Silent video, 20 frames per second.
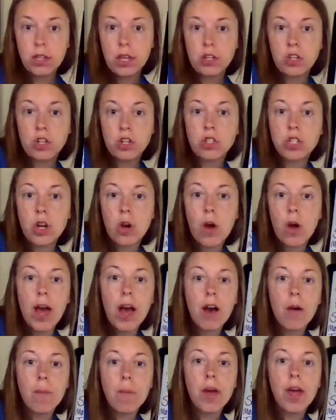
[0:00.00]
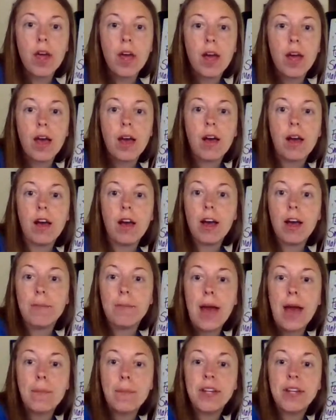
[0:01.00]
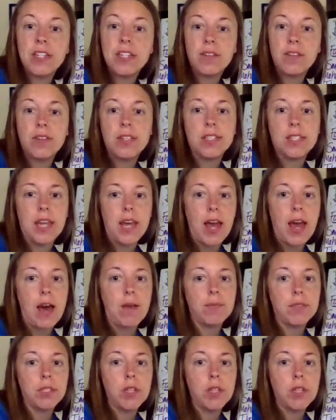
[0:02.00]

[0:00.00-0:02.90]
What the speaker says: that to show how many TVs they have.